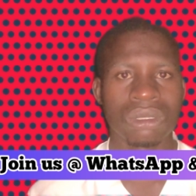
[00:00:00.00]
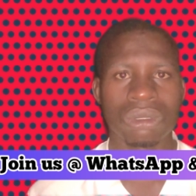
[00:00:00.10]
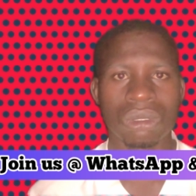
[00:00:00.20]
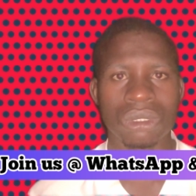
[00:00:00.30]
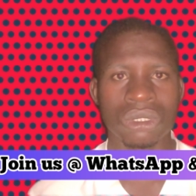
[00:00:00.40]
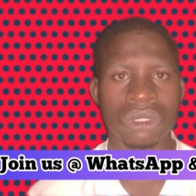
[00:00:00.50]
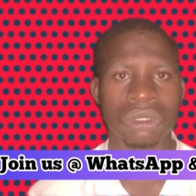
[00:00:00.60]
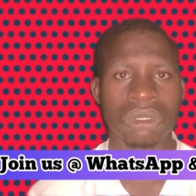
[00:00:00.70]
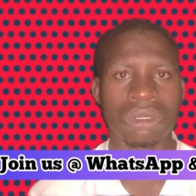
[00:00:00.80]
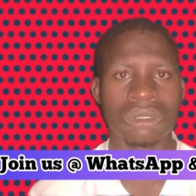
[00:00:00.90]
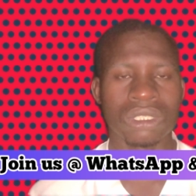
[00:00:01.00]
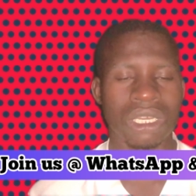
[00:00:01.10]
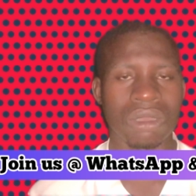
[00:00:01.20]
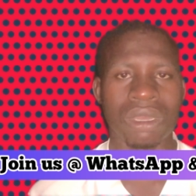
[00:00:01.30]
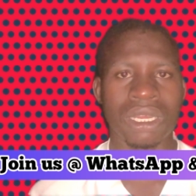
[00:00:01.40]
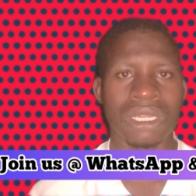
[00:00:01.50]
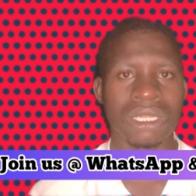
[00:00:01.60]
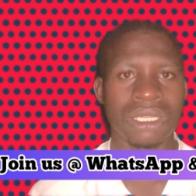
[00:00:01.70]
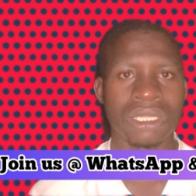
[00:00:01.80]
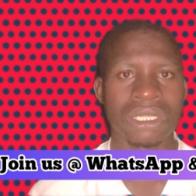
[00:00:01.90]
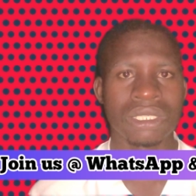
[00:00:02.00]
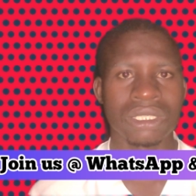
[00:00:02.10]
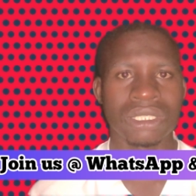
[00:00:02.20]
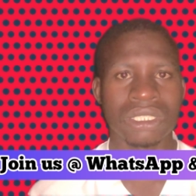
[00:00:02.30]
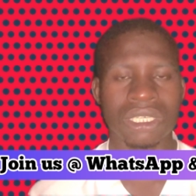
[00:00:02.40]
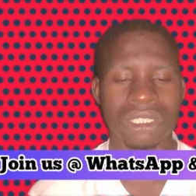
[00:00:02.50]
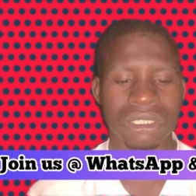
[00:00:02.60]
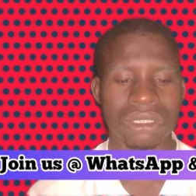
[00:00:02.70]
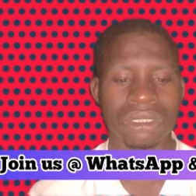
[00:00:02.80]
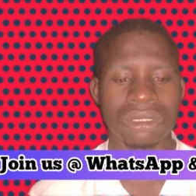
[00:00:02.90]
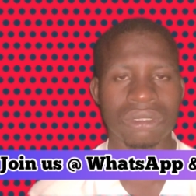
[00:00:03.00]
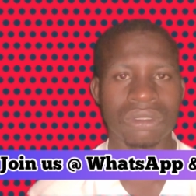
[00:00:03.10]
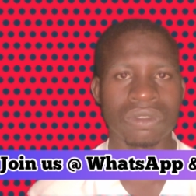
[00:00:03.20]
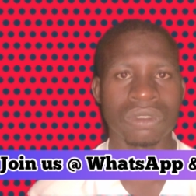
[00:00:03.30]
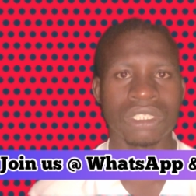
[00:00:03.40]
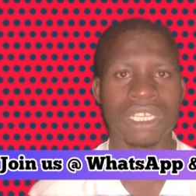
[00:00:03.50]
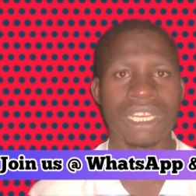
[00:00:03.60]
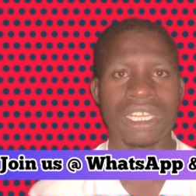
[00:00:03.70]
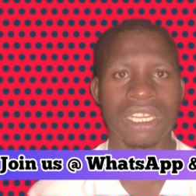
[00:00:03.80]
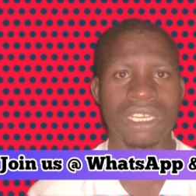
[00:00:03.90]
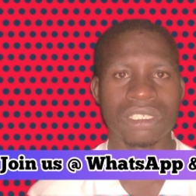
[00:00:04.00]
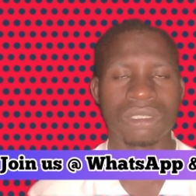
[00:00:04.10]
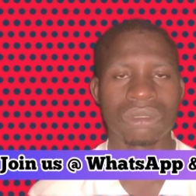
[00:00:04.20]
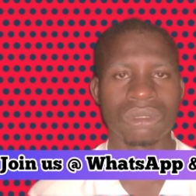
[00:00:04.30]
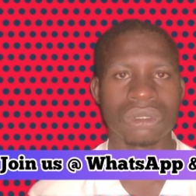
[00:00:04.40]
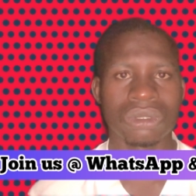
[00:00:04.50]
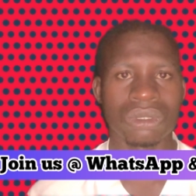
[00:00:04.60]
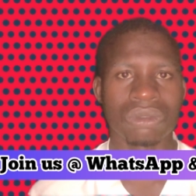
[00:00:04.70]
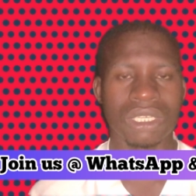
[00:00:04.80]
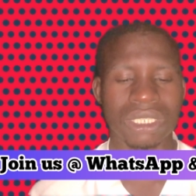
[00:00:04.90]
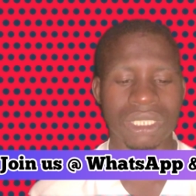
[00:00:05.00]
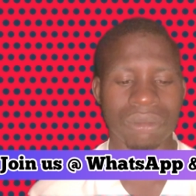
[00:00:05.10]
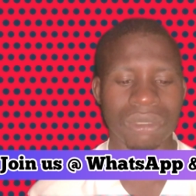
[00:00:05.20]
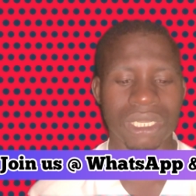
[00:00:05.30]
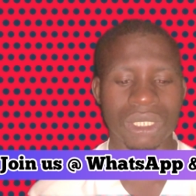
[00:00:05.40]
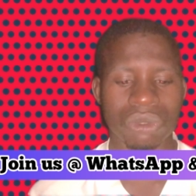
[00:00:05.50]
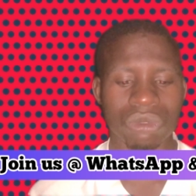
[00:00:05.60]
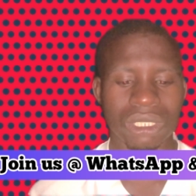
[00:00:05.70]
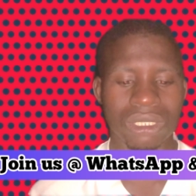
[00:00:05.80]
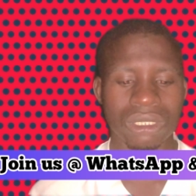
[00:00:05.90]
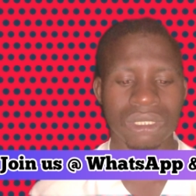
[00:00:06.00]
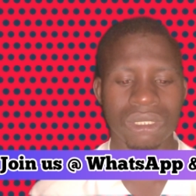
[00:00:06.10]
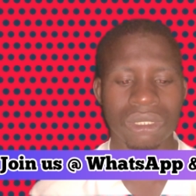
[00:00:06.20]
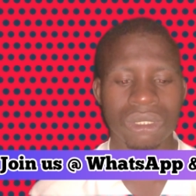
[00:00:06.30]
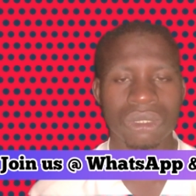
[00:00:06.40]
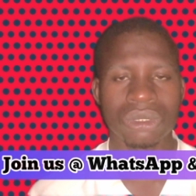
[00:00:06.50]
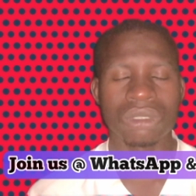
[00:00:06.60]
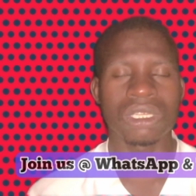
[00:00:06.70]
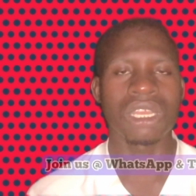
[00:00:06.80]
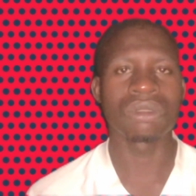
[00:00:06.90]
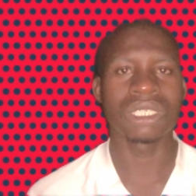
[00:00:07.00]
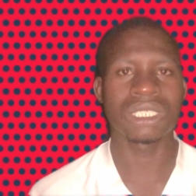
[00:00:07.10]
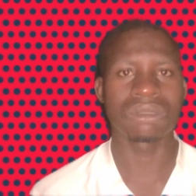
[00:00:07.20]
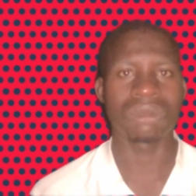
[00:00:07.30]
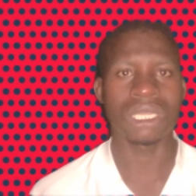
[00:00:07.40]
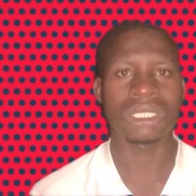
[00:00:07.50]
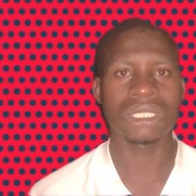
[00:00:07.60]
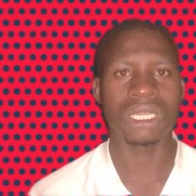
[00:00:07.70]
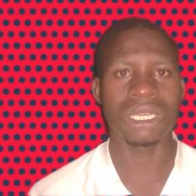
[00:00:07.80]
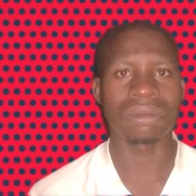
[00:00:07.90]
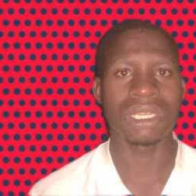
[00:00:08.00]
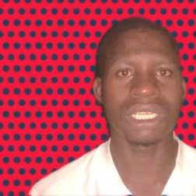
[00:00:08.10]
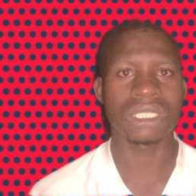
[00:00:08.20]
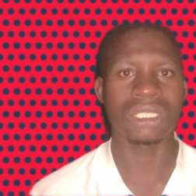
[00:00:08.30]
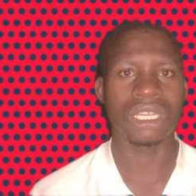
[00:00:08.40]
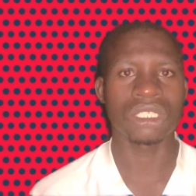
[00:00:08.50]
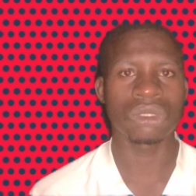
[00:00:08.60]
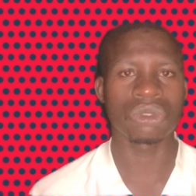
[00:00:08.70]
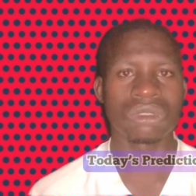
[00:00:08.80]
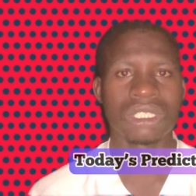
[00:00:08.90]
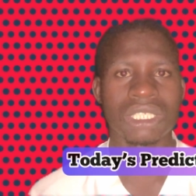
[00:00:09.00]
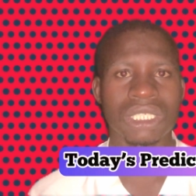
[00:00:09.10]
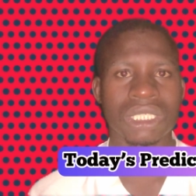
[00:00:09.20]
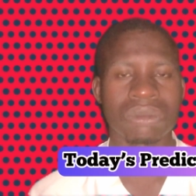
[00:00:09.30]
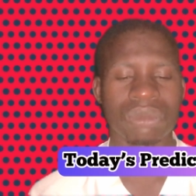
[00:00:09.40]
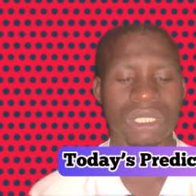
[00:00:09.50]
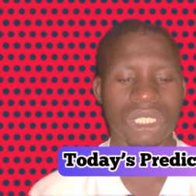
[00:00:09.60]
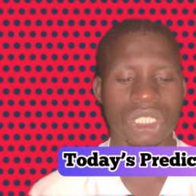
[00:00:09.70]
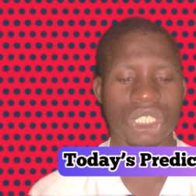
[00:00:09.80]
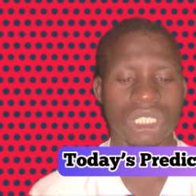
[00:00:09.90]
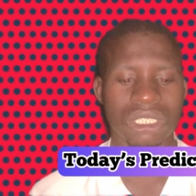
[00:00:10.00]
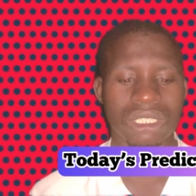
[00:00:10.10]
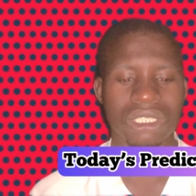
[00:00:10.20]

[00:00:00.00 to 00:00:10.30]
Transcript: us on our channel on Telegram and also WhatsApp as well. So without wasting much time, let's start today's prediction